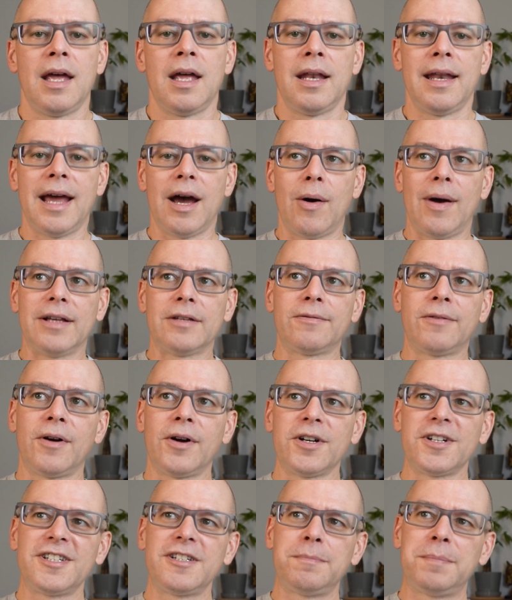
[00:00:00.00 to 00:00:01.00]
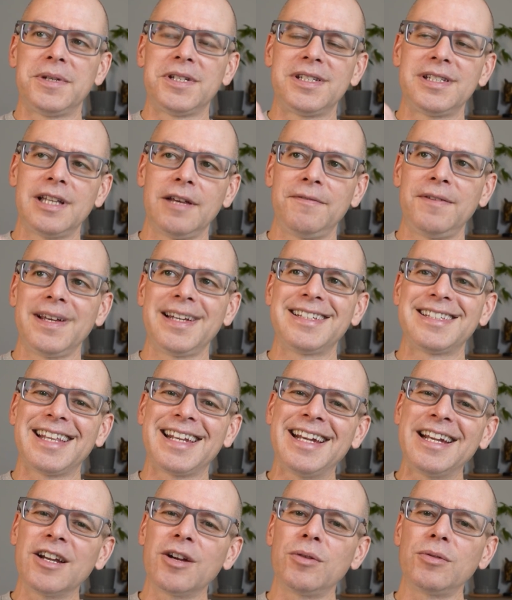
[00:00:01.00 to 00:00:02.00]
Now, as far as specifics, they
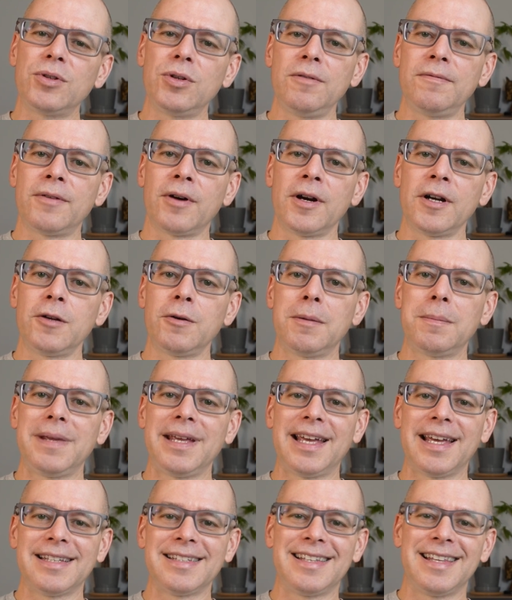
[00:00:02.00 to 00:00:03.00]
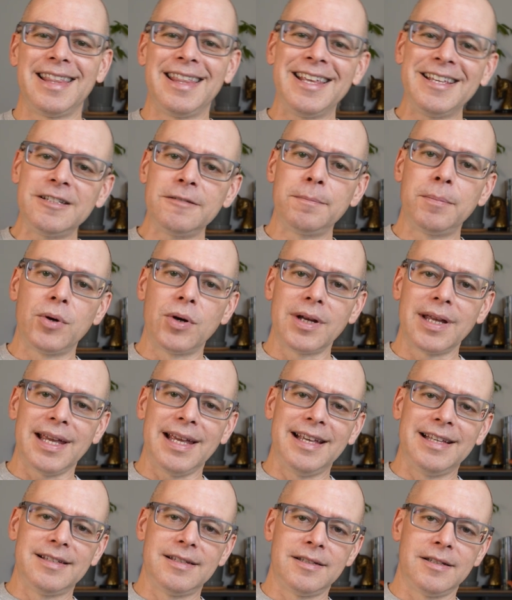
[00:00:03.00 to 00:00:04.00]
didn't go too far into it because this book
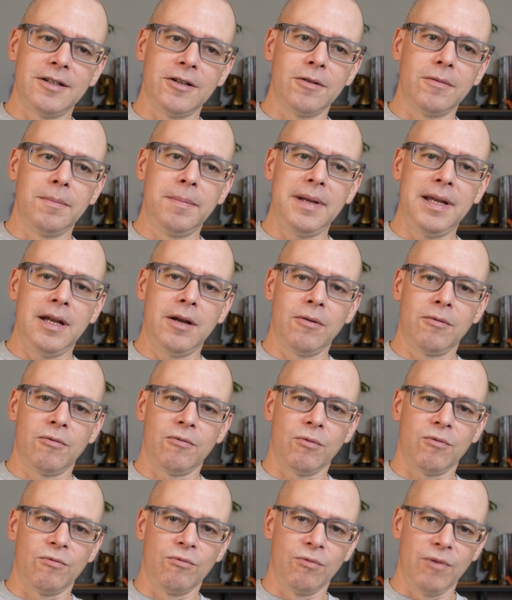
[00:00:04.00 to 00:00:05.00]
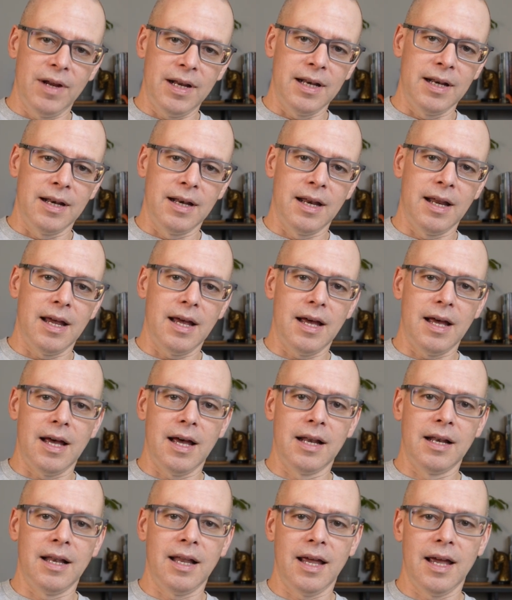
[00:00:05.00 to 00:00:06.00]
is still being written,
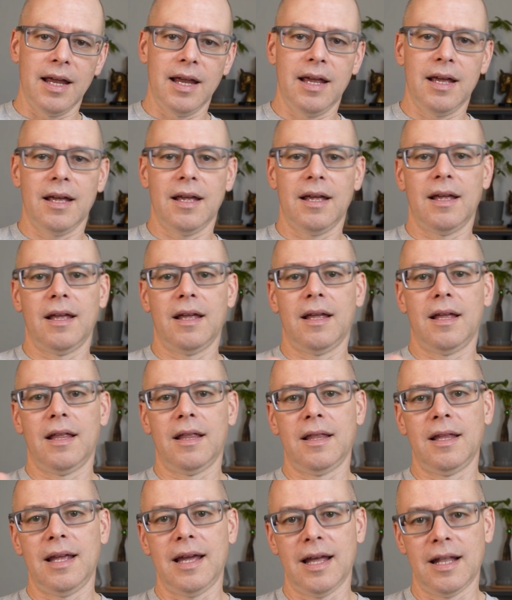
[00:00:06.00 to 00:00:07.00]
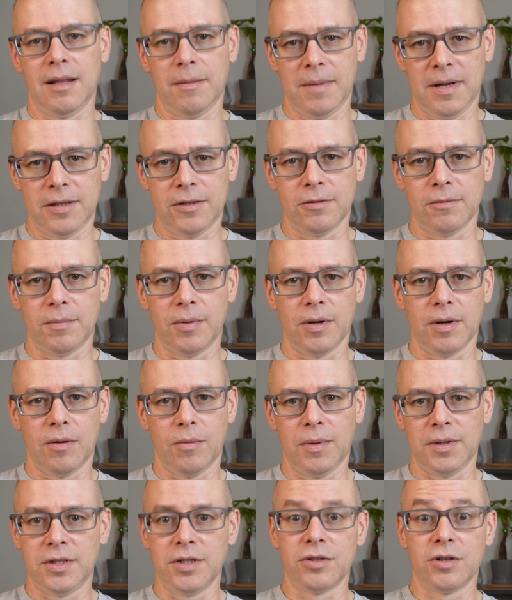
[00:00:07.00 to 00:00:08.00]
unlike the Elemental book,
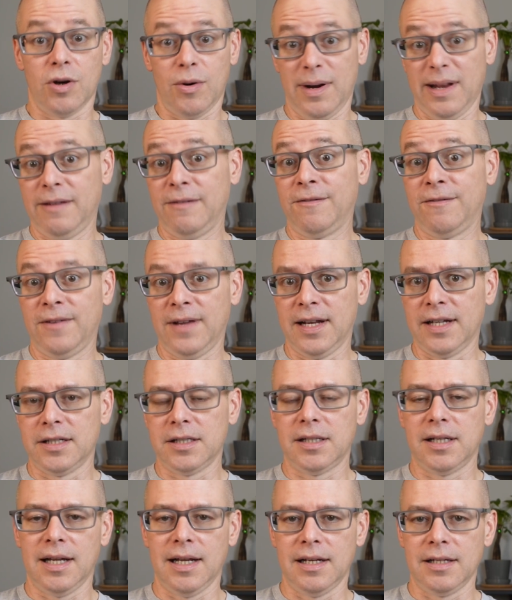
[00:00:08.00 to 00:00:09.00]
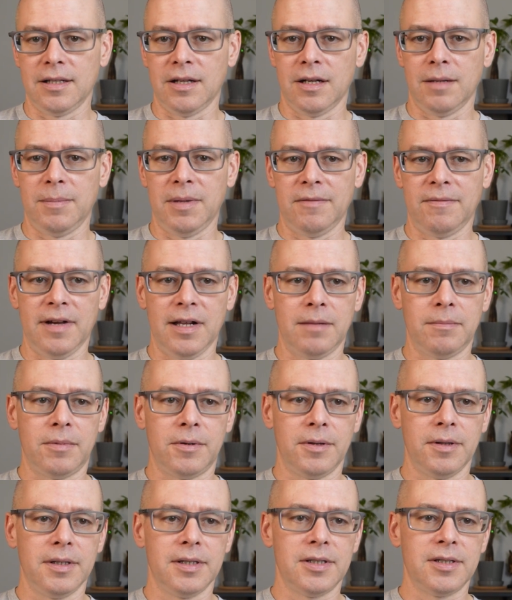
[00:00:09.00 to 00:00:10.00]
which is already finished and is going to be
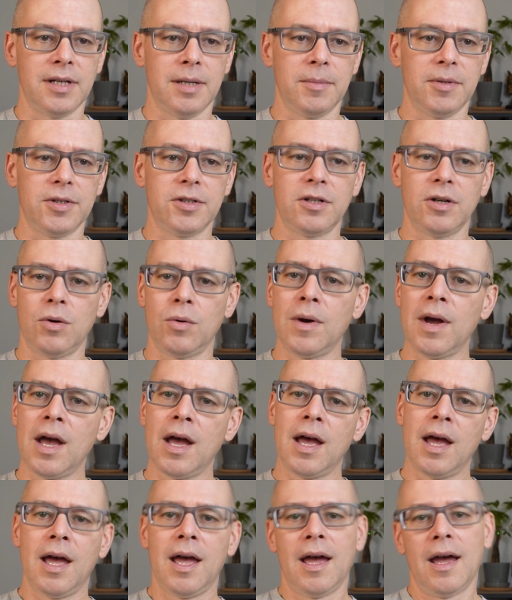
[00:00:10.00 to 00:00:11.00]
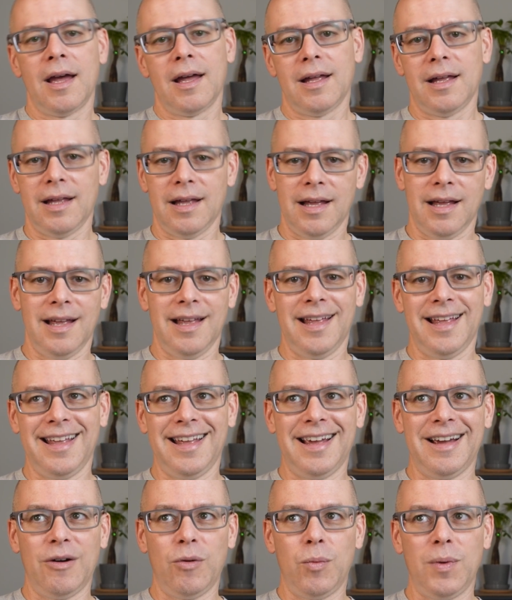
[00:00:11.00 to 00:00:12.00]
available this summer. So
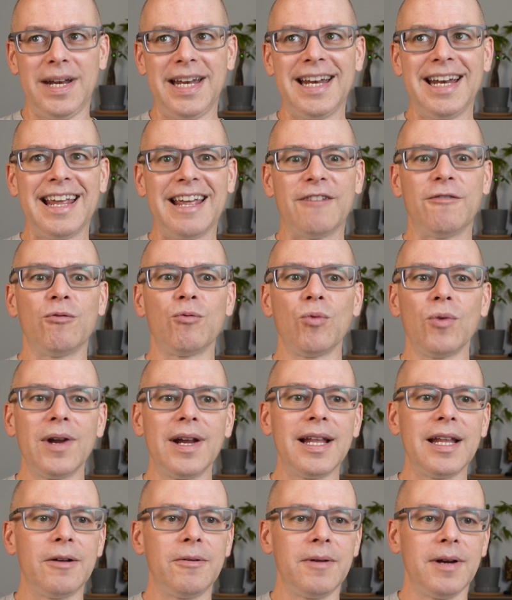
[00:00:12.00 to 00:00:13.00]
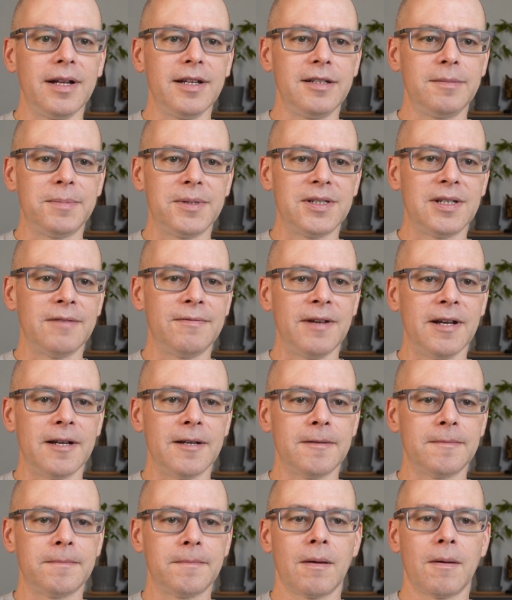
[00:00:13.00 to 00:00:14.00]
we didn't get really, really
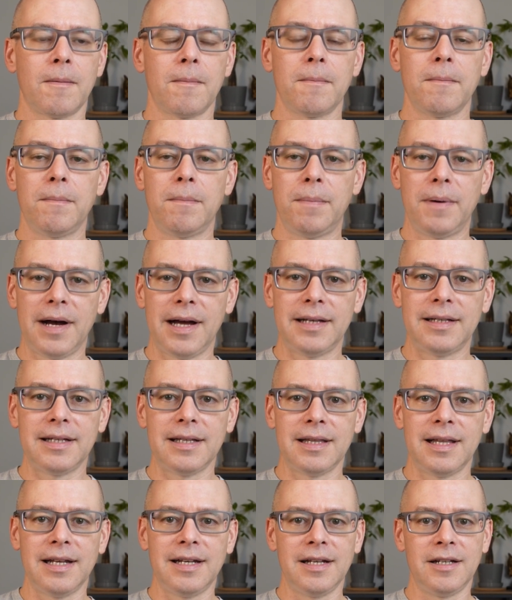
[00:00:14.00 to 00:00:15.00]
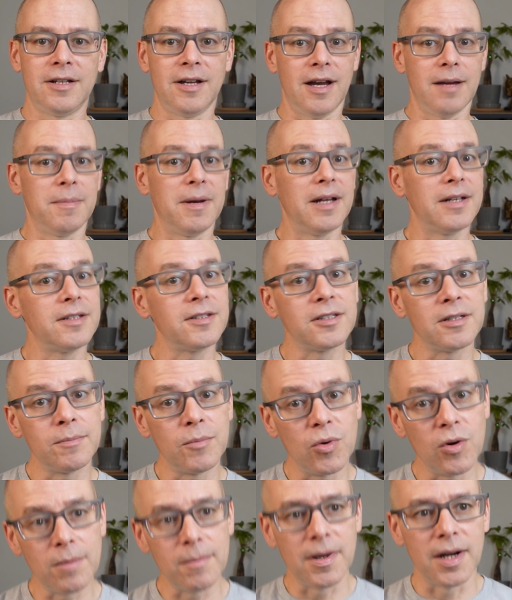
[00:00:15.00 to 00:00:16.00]
specific, but they did talk about some
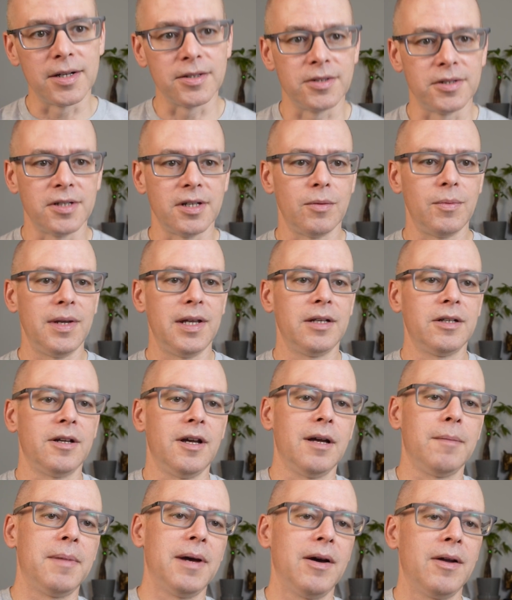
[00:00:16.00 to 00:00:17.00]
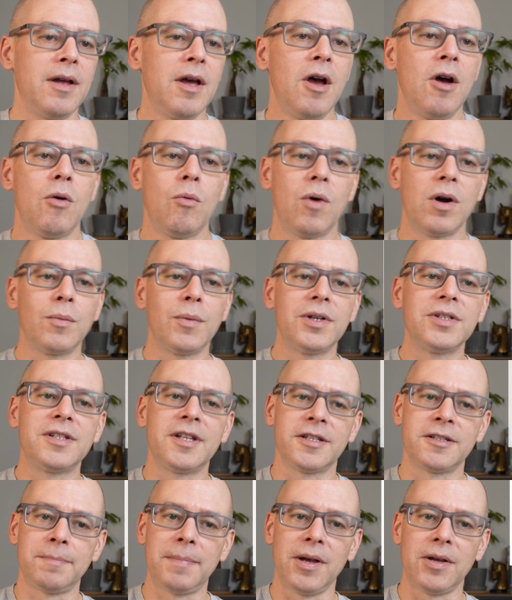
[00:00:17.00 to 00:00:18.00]
more monsters that we can talk about. One was the
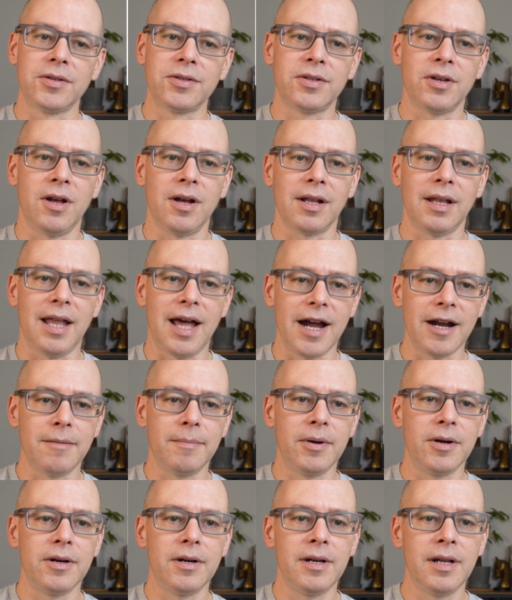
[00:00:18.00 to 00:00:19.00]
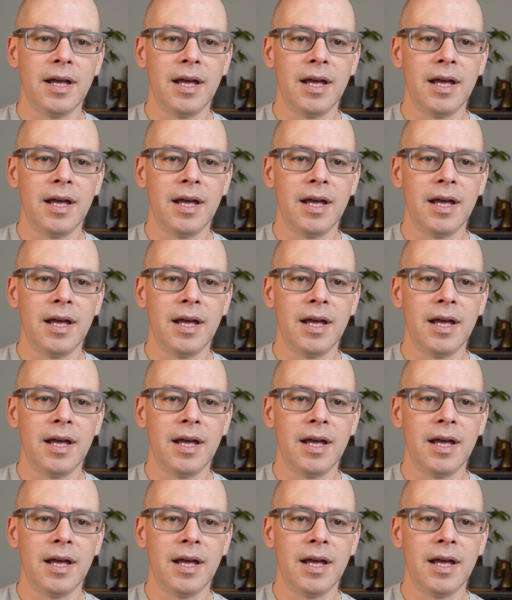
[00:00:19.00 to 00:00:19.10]
Spellsong Lyrebird.